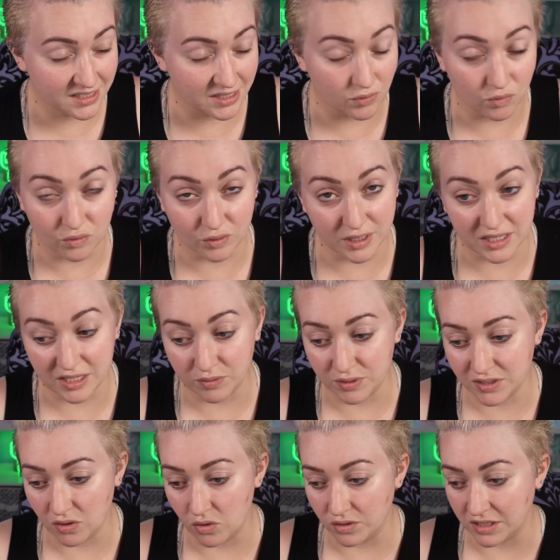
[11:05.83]
It really
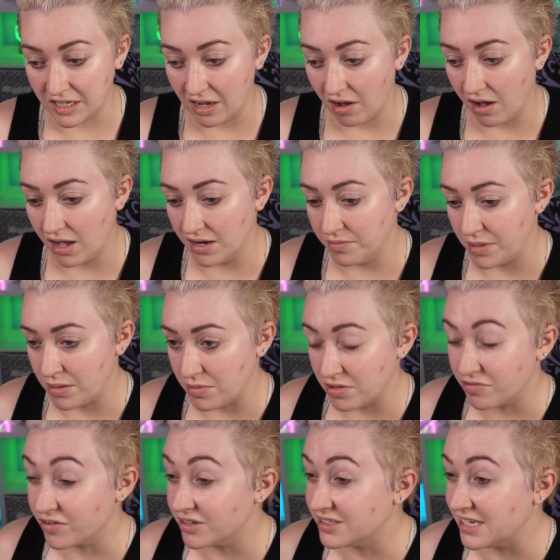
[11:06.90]
was only on maybe
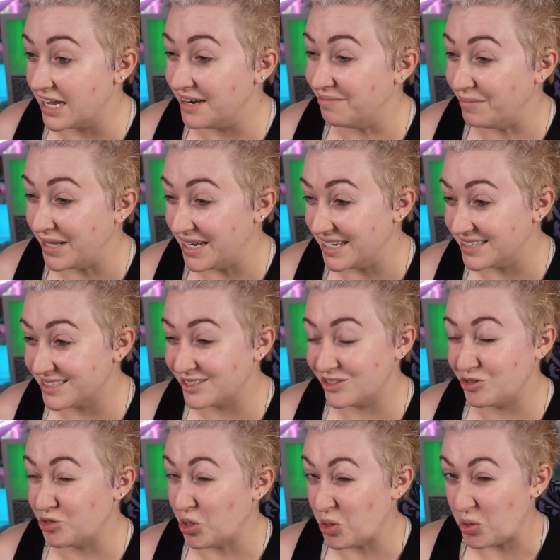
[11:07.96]
for 10 minutes
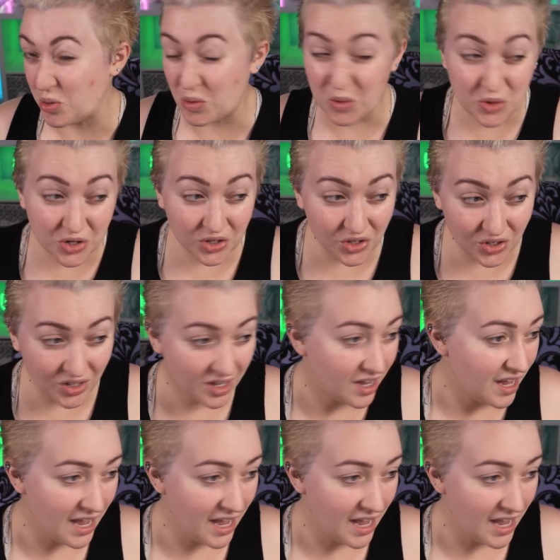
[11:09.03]
total.